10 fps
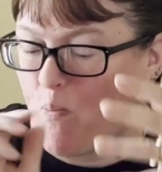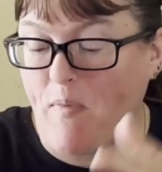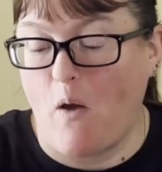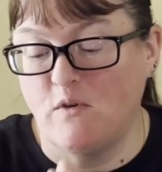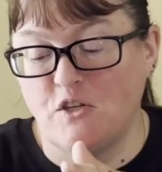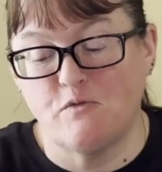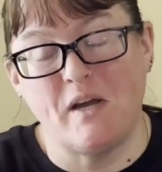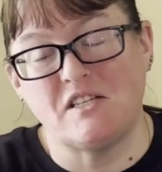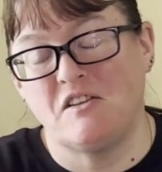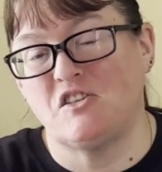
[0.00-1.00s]
I was
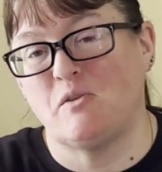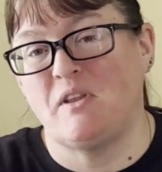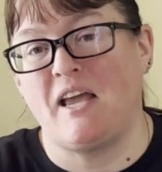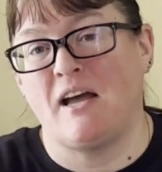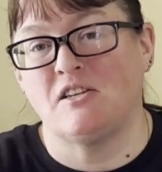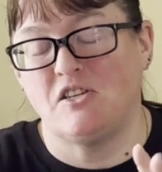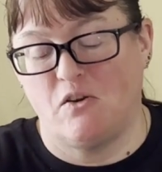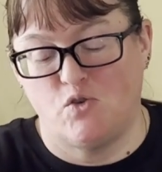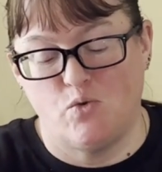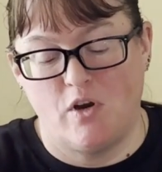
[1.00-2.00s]
expecting this to be the
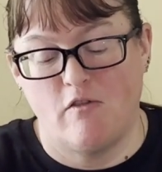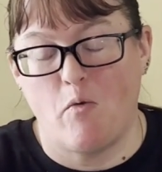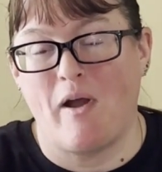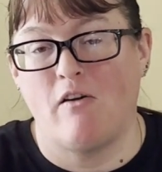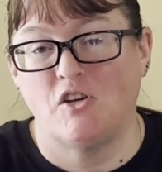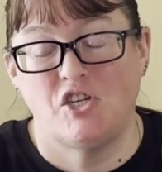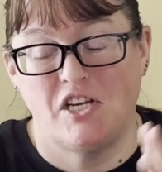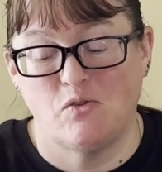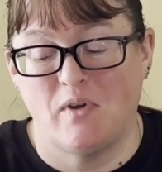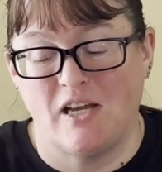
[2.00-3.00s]
antidote to an overpowering
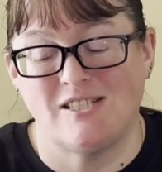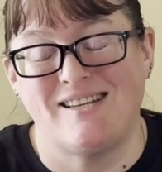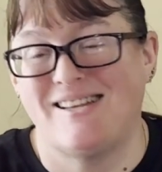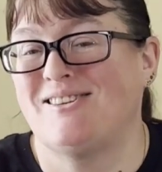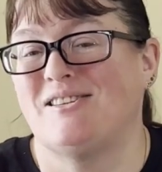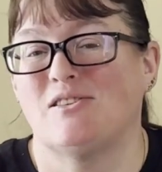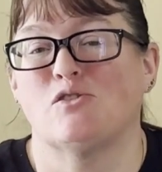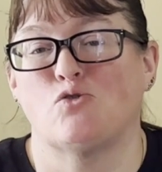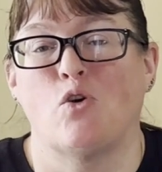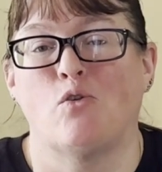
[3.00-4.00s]
cheese, when actually this is the
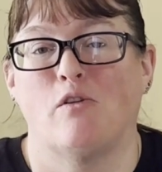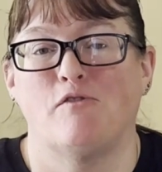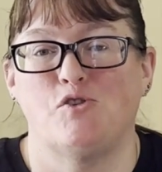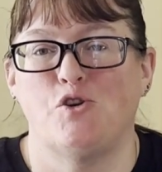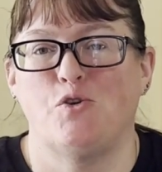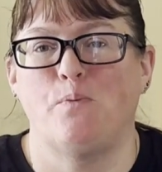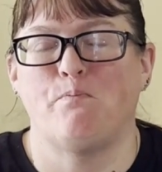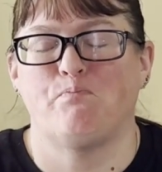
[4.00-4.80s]
stronger of the two.